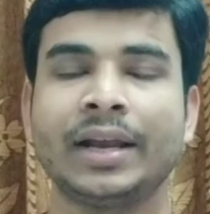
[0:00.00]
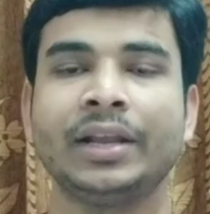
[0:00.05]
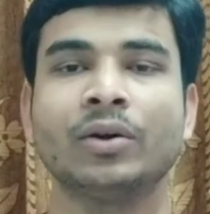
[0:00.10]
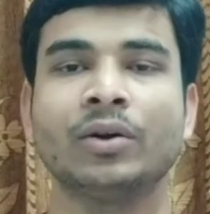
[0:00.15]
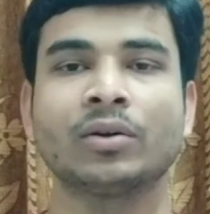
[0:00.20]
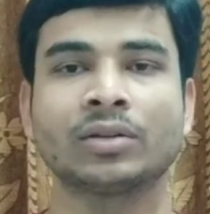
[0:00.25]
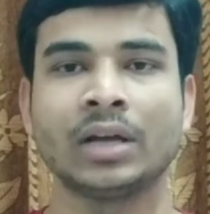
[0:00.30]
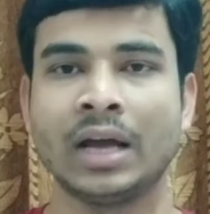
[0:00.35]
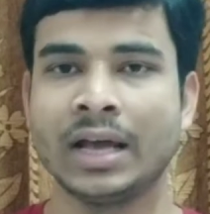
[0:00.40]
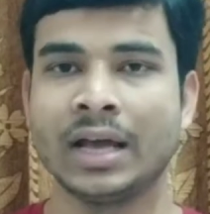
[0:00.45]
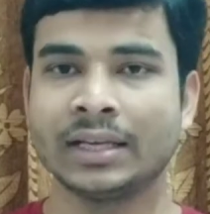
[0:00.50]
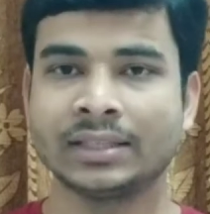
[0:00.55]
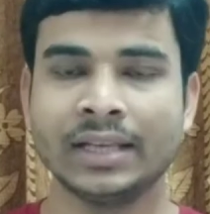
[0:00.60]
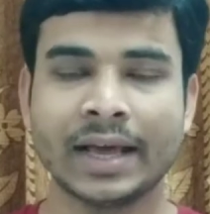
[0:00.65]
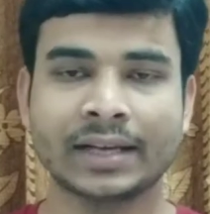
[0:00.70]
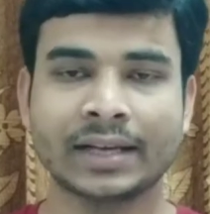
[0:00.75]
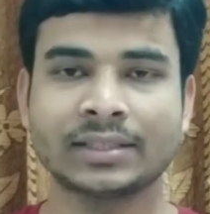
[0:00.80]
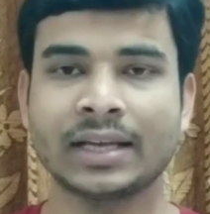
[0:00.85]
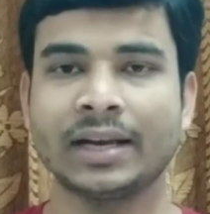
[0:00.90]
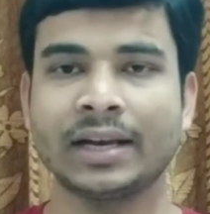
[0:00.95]
your
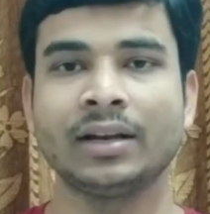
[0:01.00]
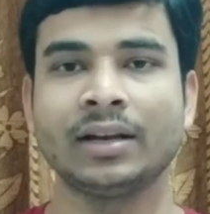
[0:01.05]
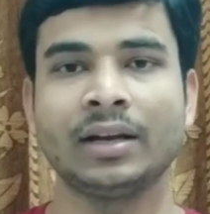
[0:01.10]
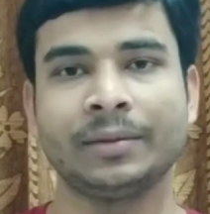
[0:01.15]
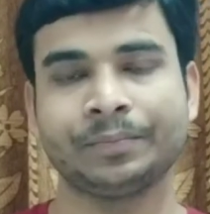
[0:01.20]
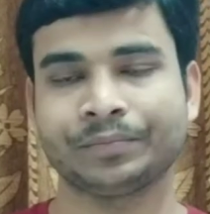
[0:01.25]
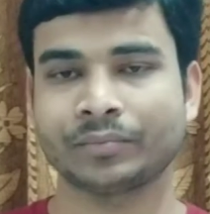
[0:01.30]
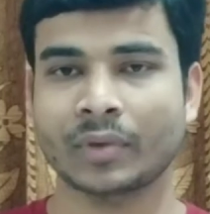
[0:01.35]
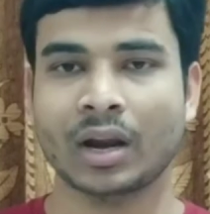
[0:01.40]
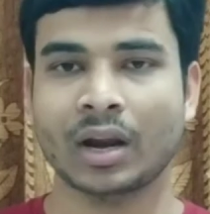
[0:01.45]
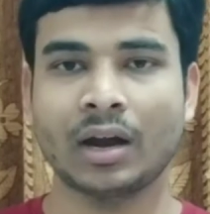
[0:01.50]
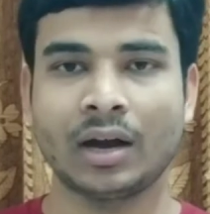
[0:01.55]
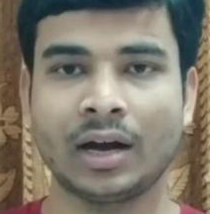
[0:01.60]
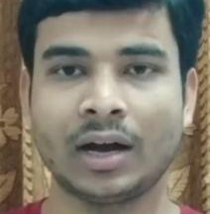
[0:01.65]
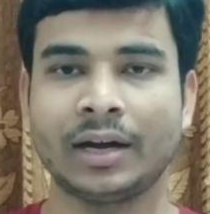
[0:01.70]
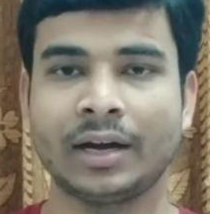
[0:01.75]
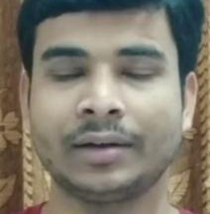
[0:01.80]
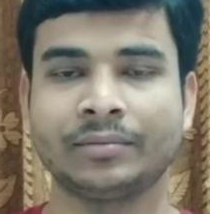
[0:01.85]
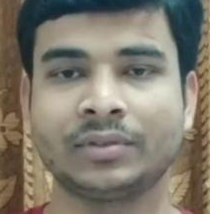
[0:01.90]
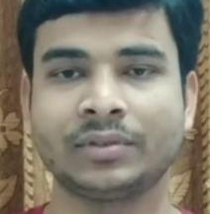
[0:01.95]
selection
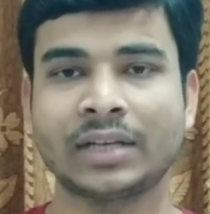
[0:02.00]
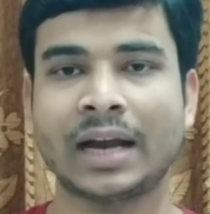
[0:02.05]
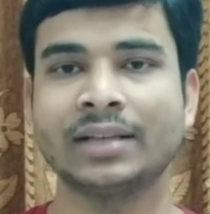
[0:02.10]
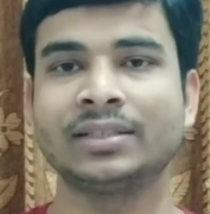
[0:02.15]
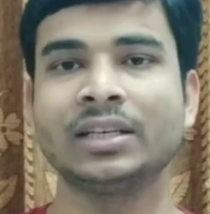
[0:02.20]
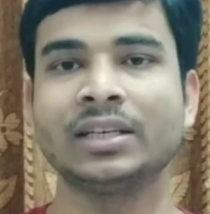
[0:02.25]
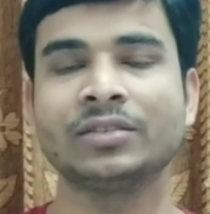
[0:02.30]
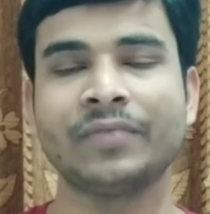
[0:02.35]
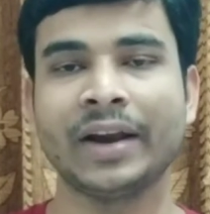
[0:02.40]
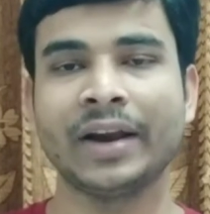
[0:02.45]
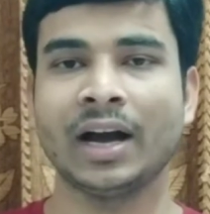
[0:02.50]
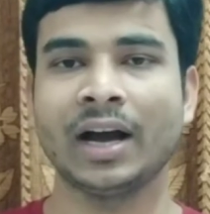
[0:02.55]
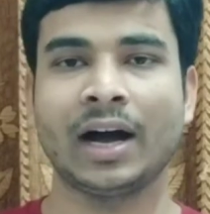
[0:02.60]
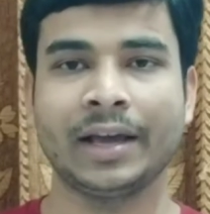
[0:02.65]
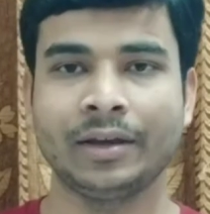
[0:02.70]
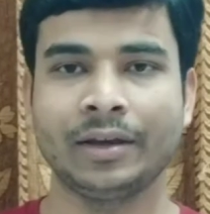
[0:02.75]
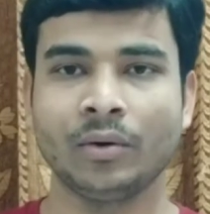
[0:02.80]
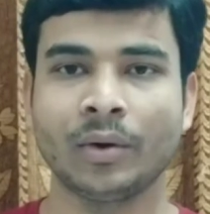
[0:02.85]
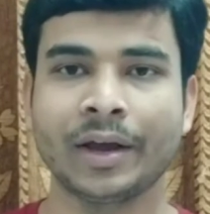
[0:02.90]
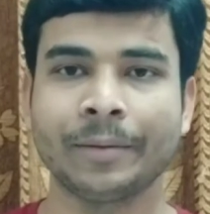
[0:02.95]
uh, chance is very
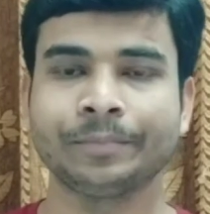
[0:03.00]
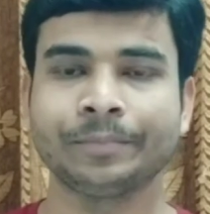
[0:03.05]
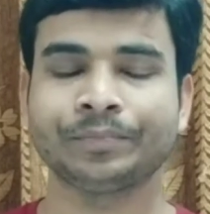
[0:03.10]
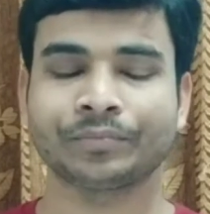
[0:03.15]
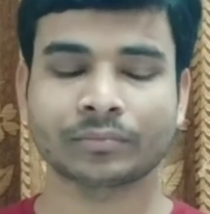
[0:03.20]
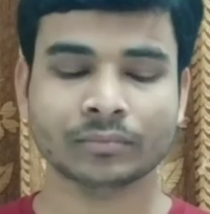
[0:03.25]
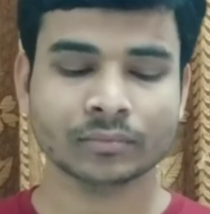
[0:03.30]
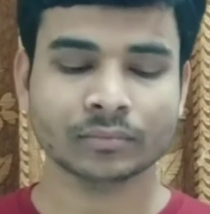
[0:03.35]
high, okay.